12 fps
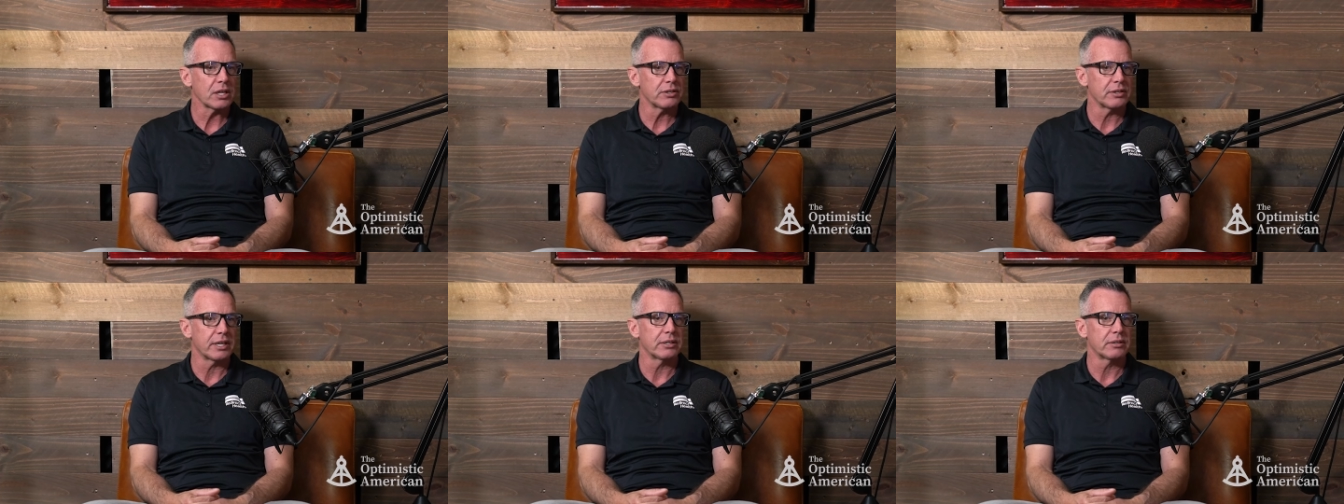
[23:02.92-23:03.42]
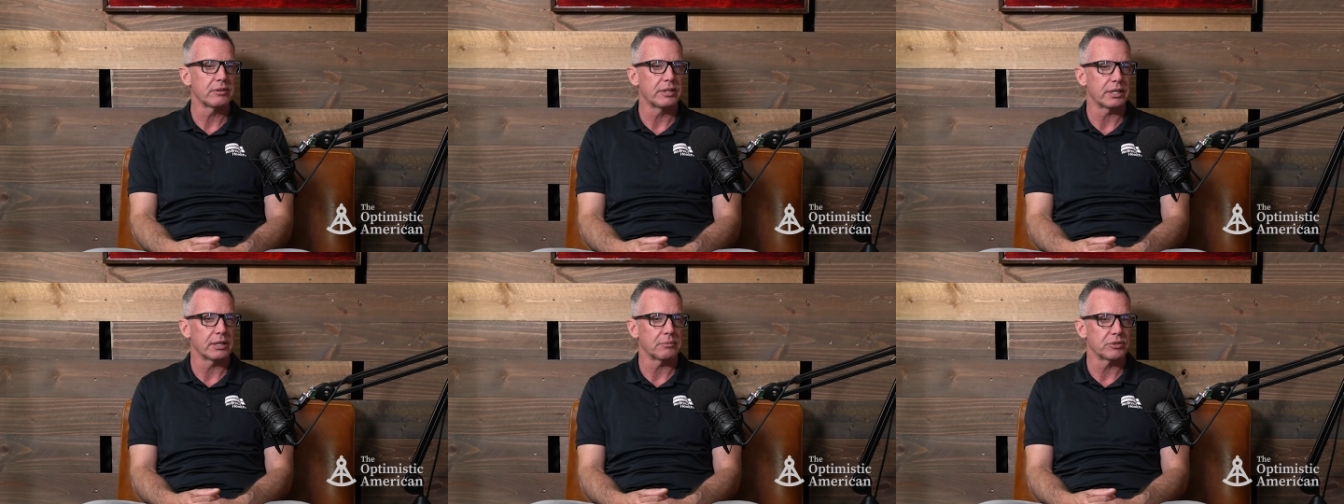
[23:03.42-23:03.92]
the
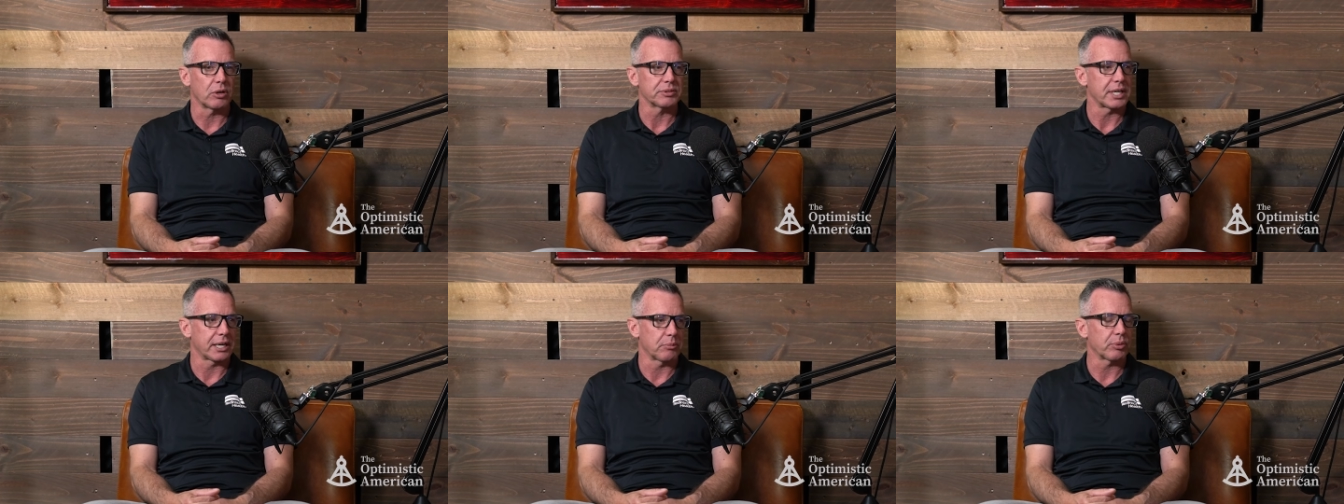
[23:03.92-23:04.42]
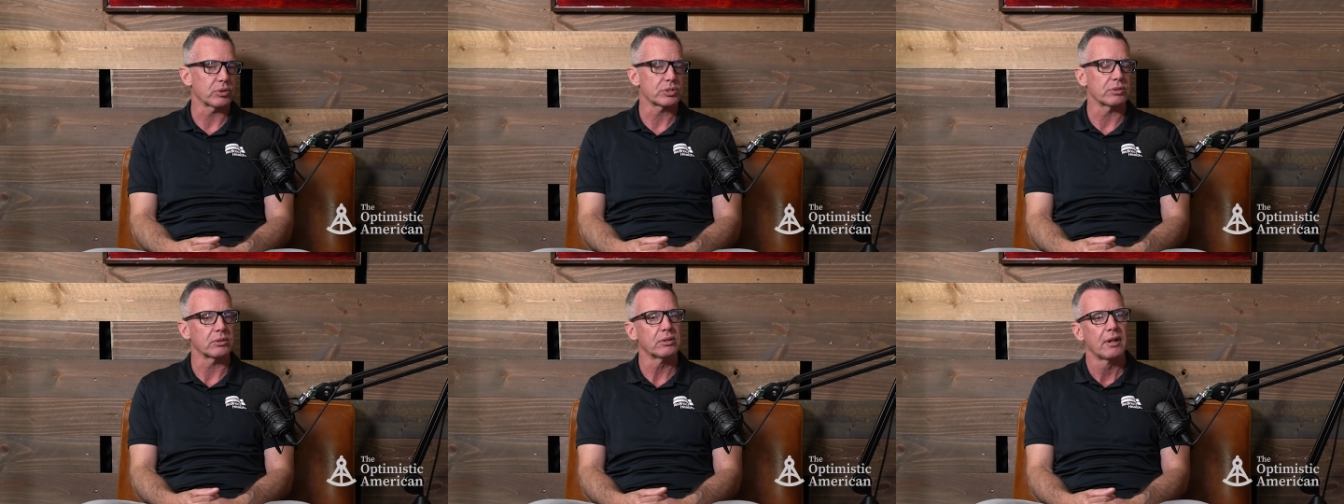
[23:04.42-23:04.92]
the don't, don't take it
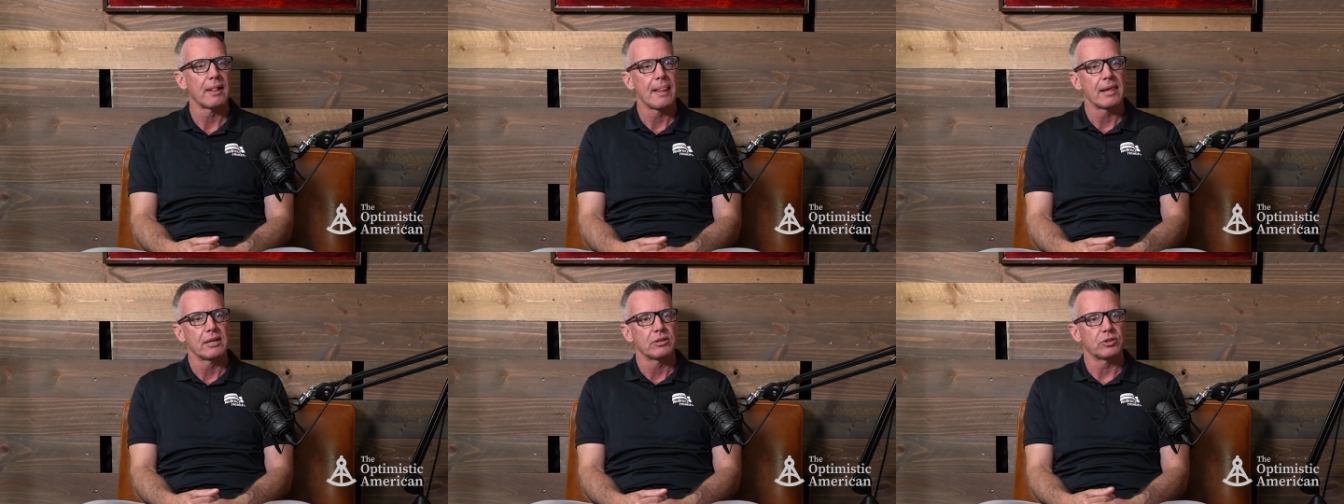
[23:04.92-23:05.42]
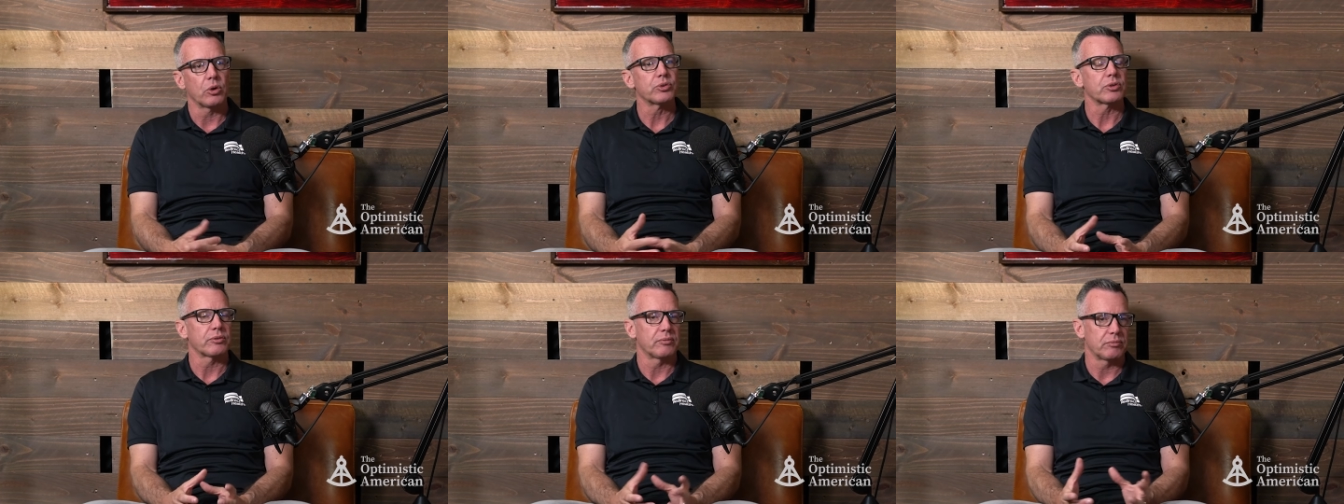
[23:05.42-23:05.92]
personal, personal, those
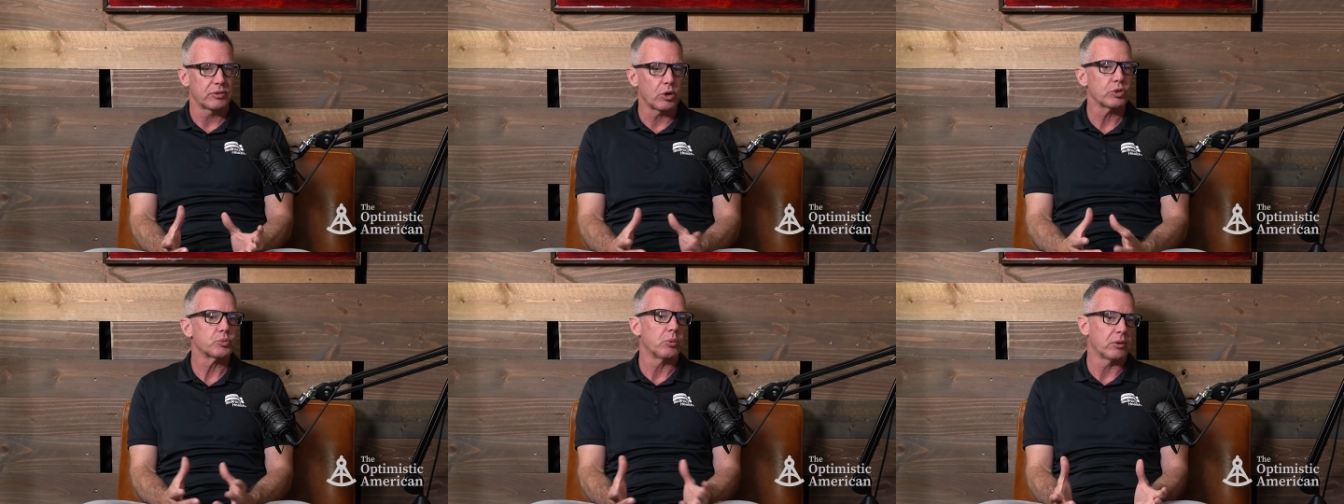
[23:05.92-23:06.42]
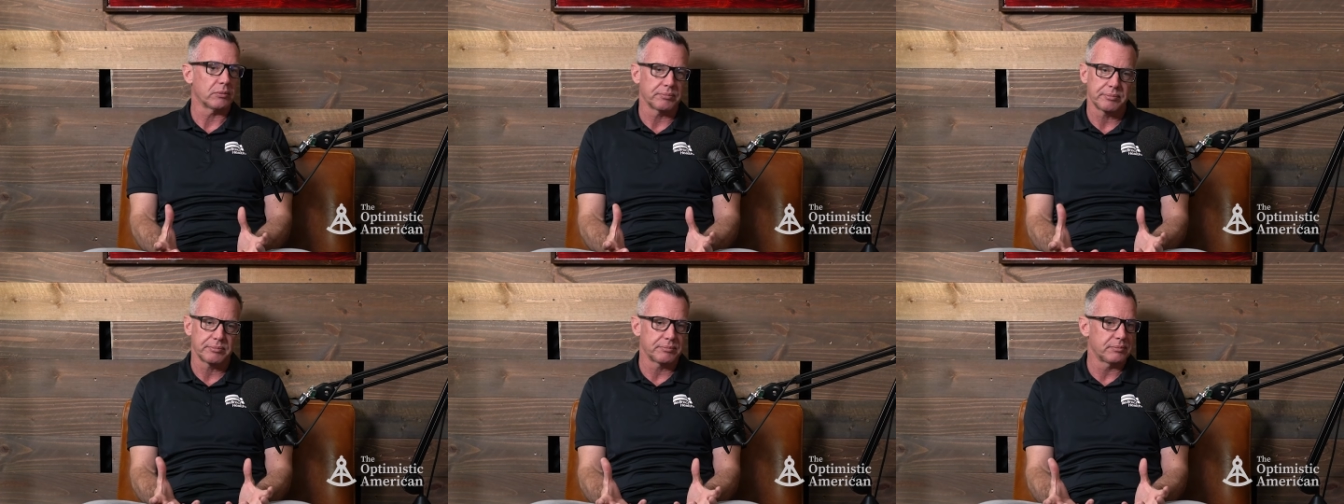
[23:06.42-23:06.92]
are those will
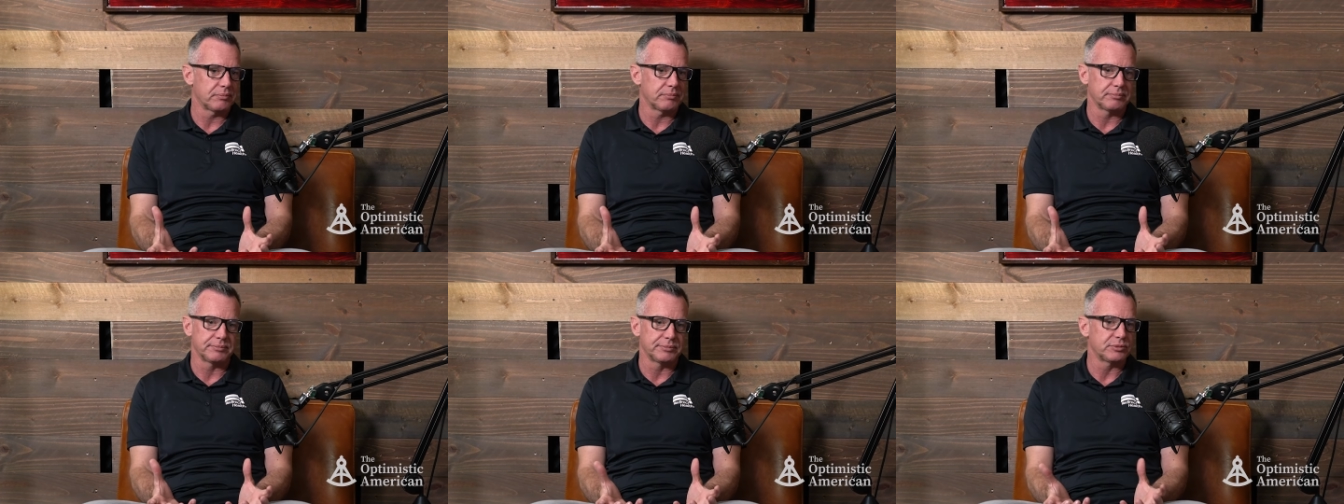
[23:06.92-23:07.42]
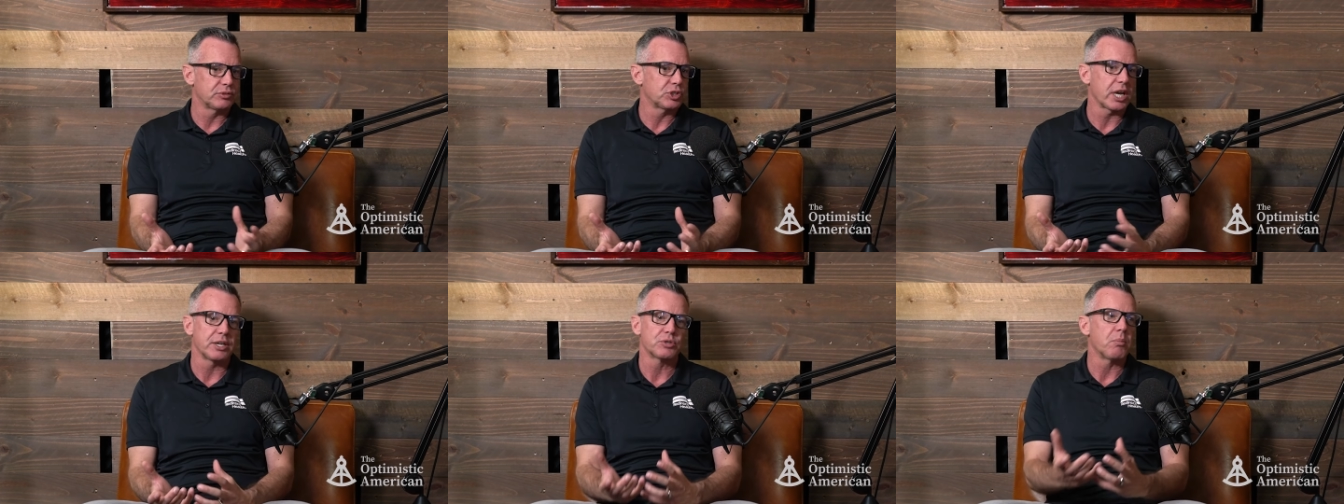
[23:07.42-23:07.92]

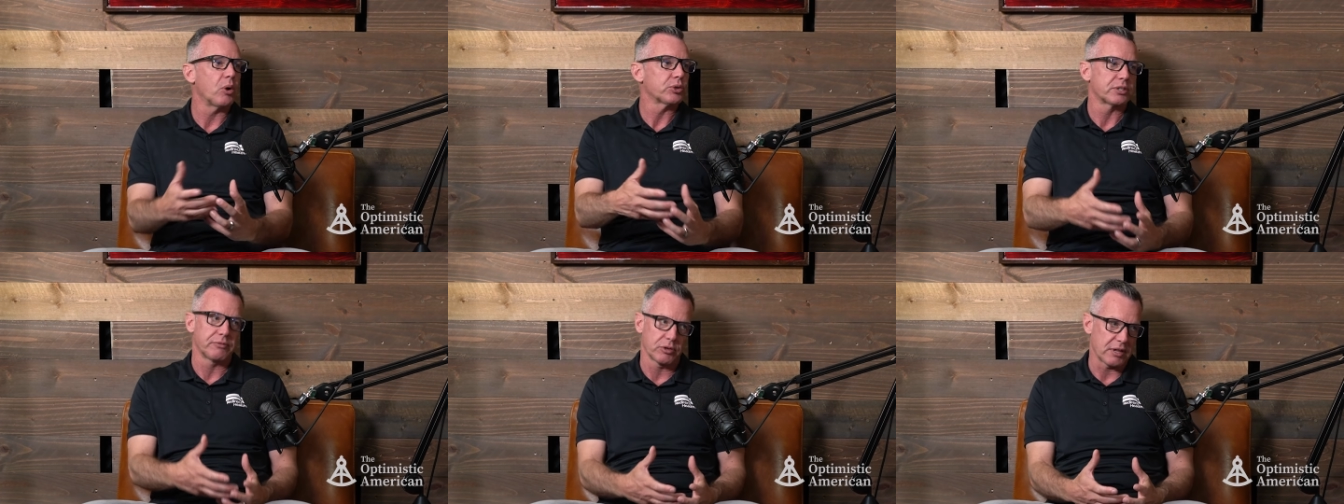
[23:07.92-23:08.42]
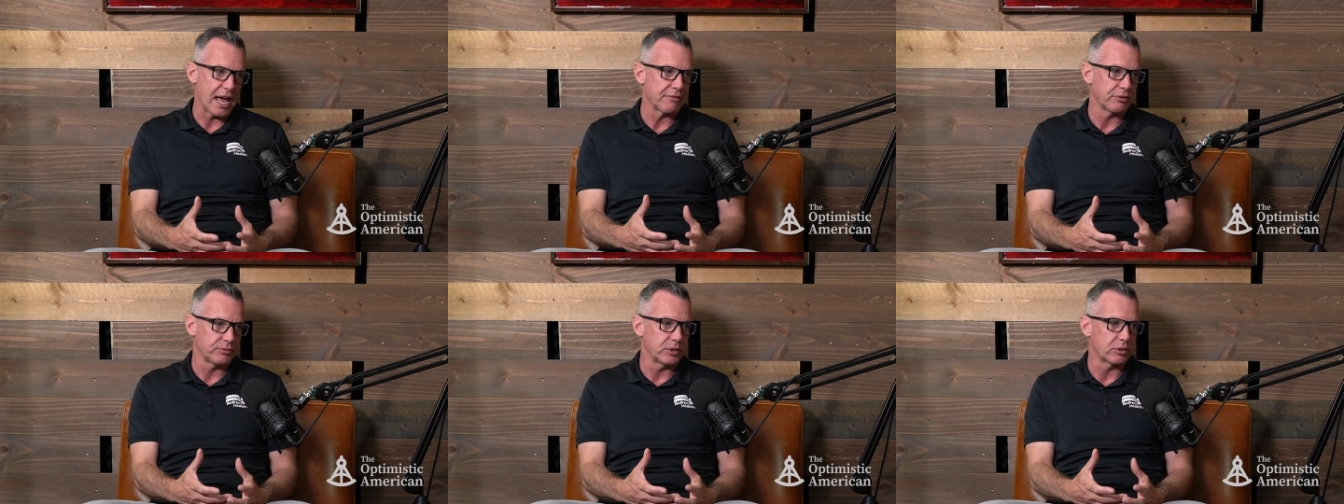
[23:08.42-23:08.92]
change most of your life
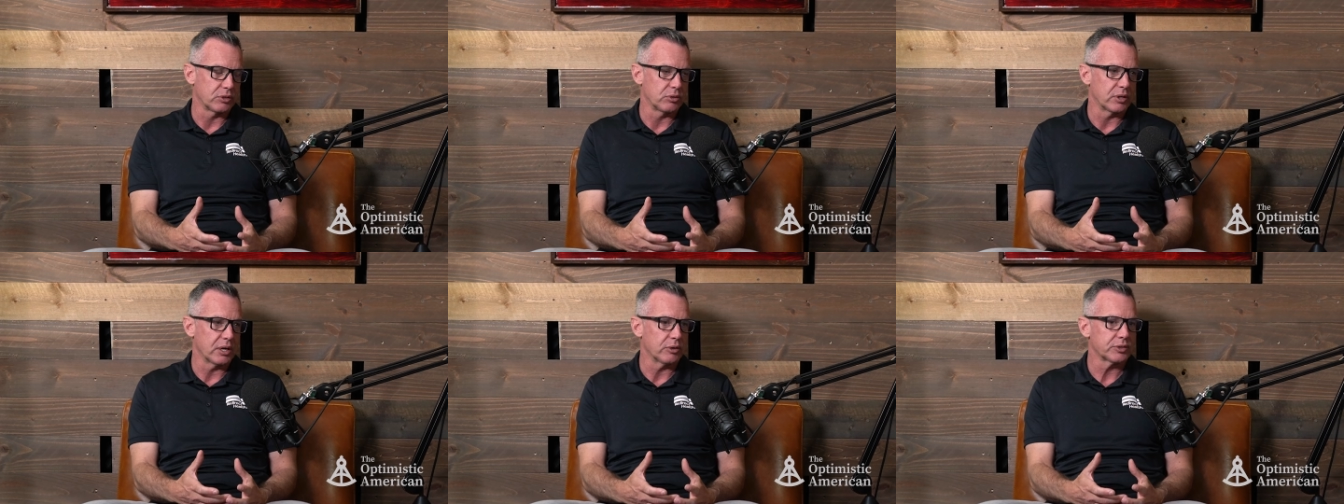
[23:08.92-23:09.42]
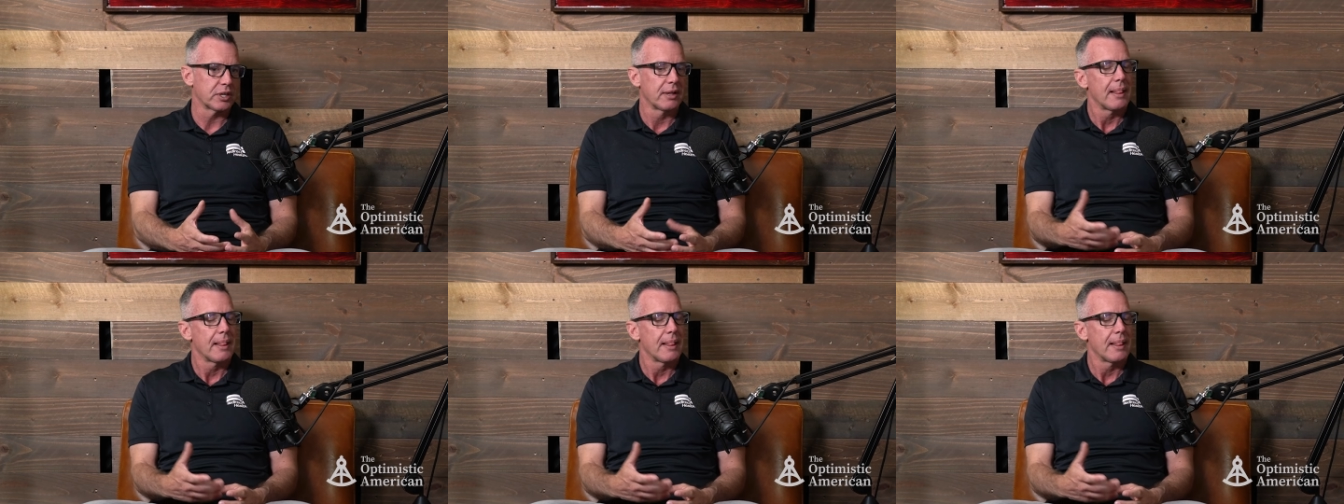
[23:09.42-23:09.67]
if you can do those.